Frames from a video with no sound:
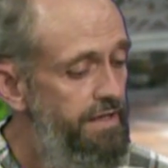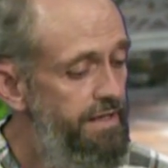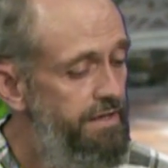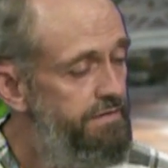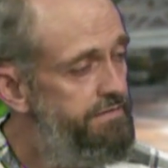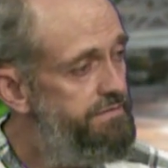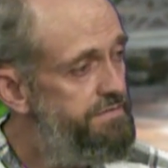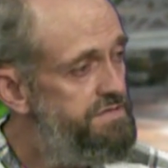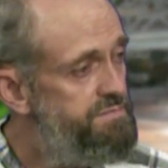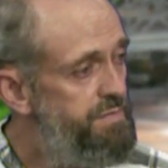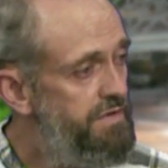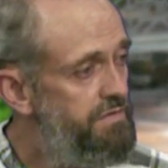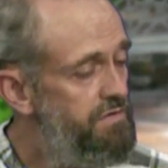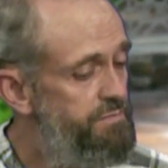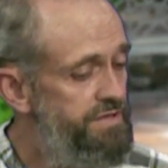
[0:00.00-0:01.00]
and
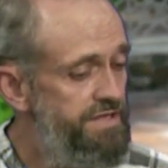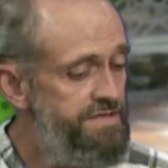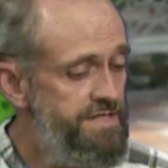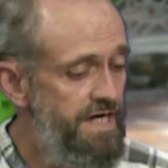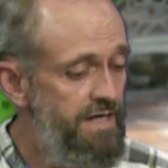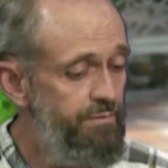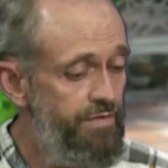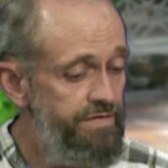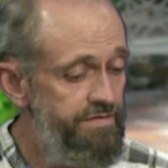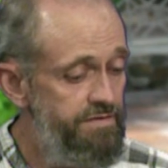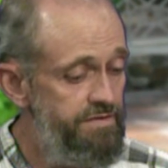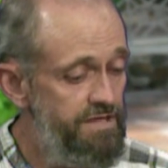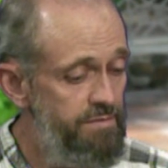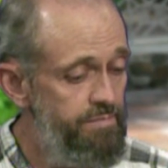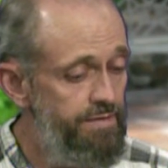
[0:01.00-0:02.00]
spend a little bit of time with
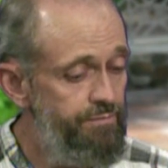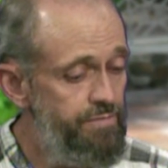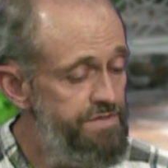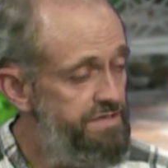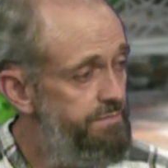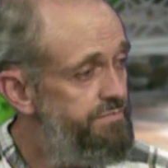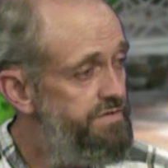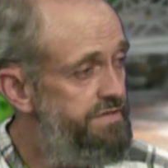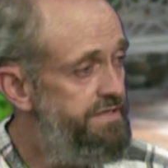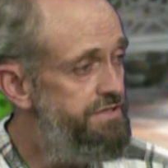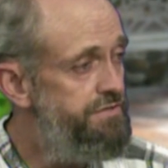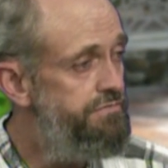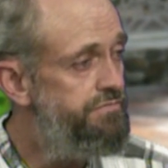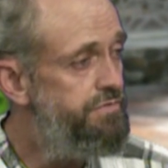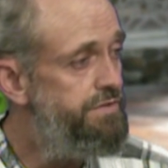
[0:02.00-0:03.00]
it and come up with something
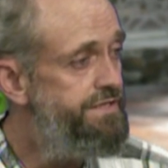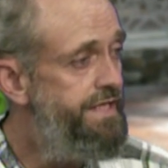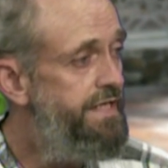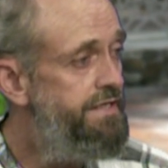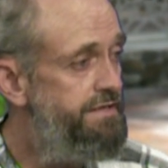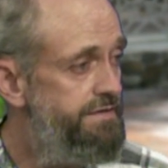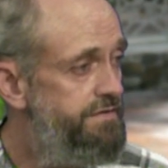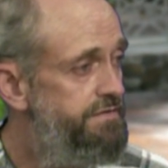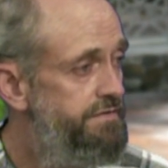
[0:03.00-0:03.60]
that you've created.